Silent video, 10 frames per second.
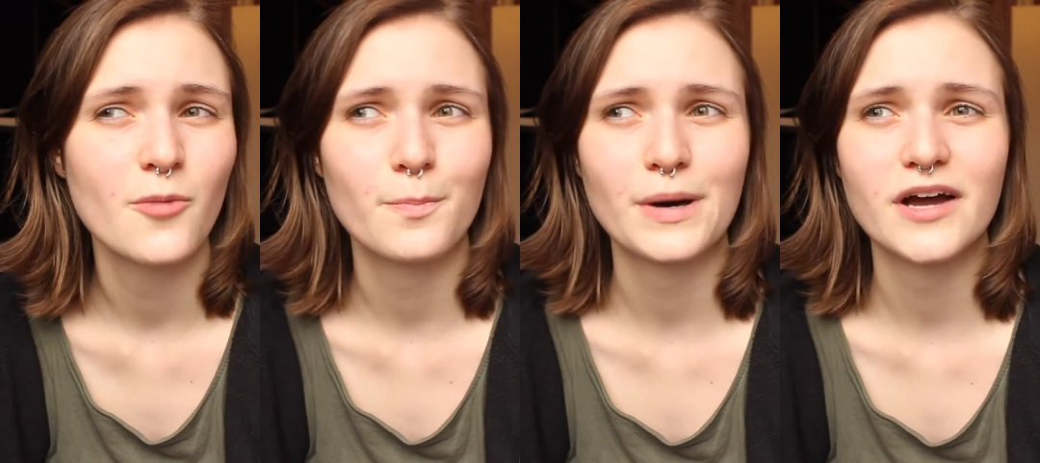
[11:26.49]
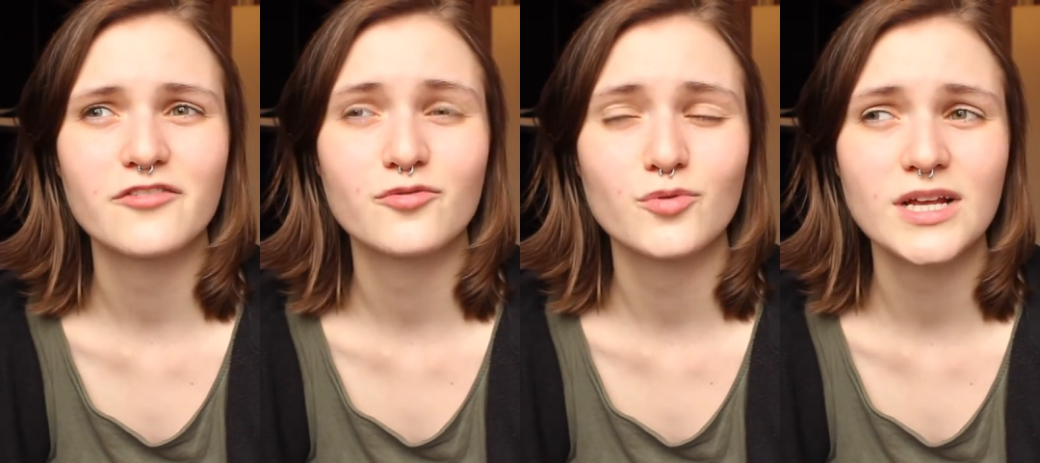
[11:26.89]
But
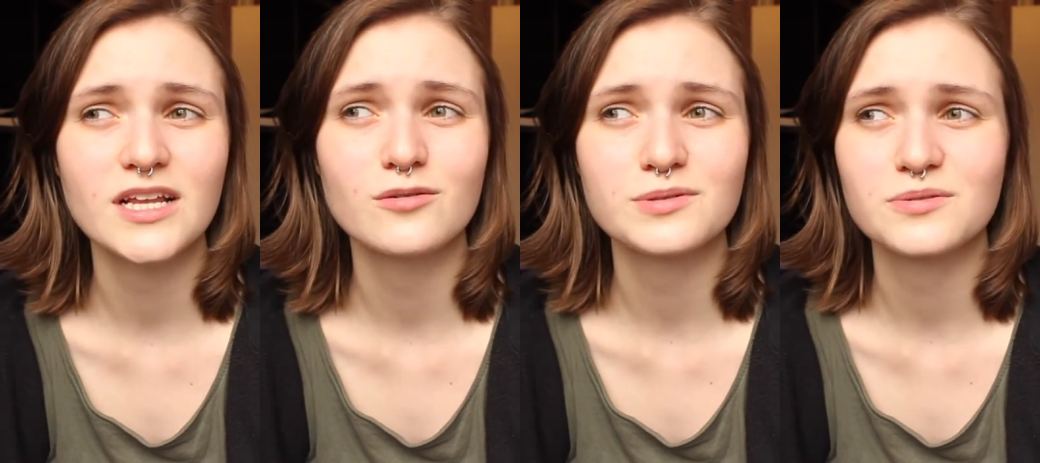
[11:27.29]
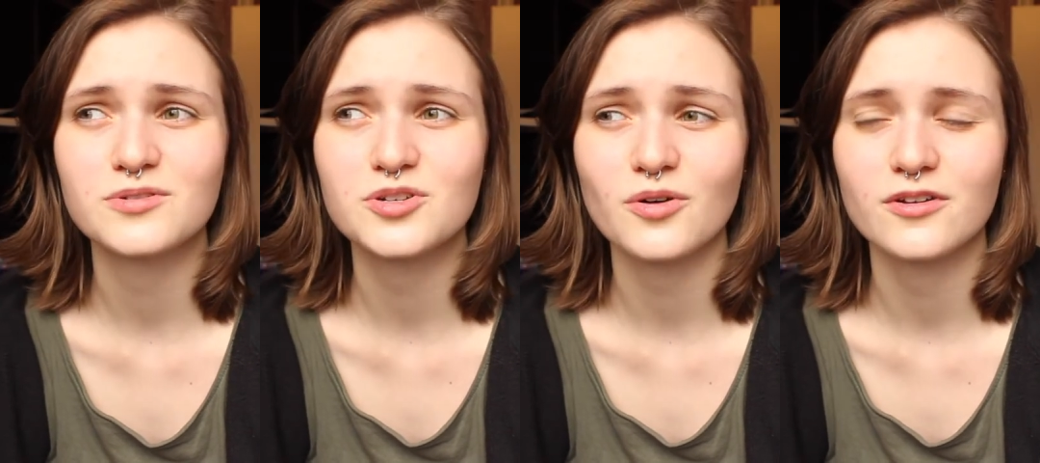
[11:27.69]
I've really also
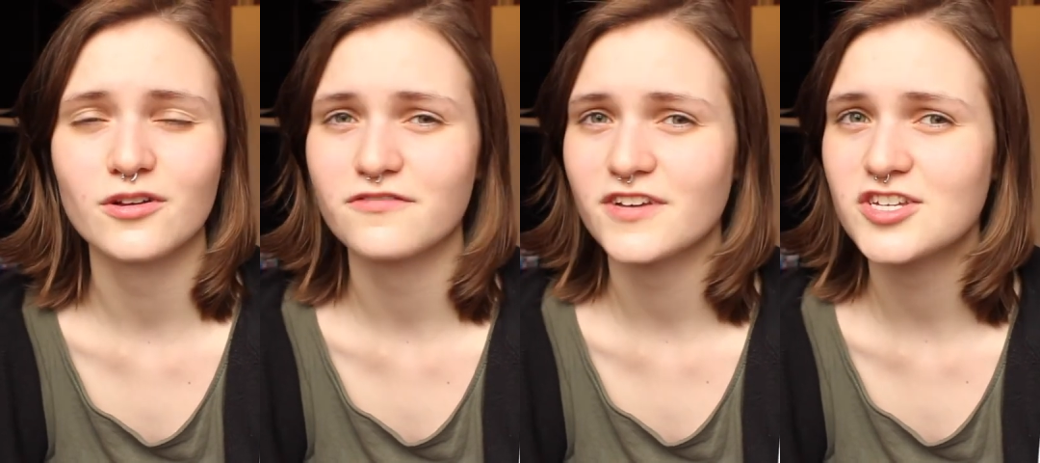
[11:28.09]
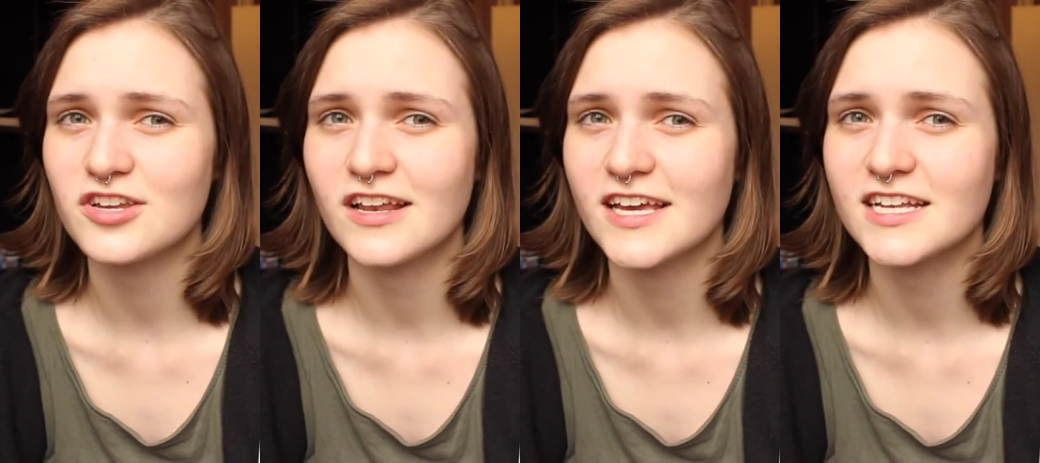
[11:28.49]
enjoyed
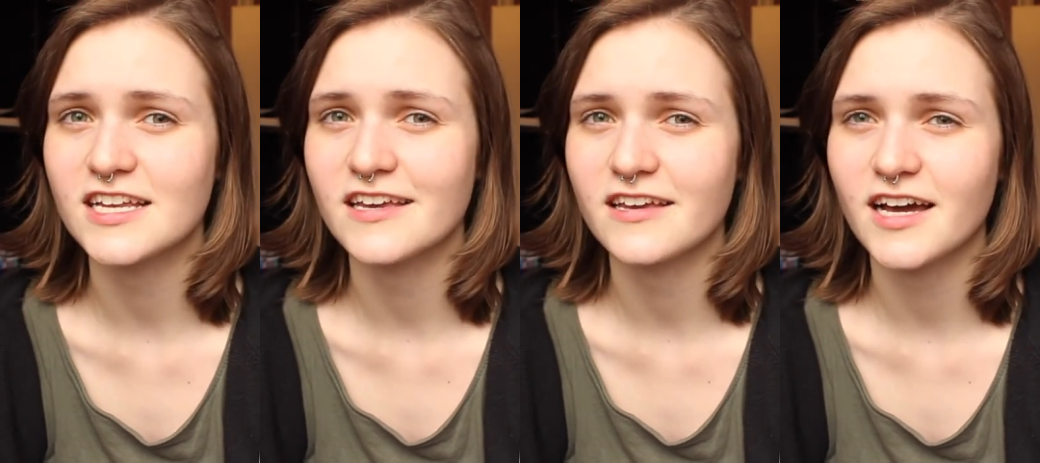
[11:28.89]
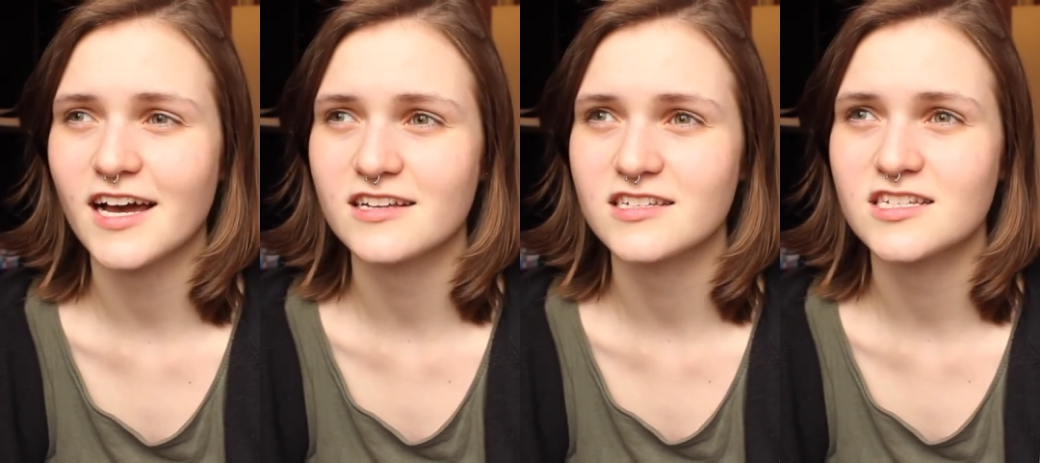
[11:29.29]
non-fiction lately,
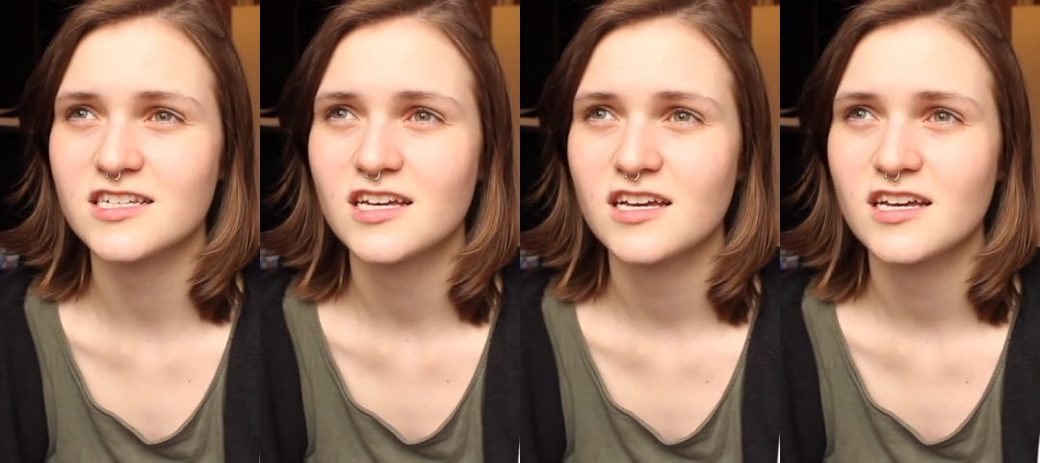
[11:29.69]
and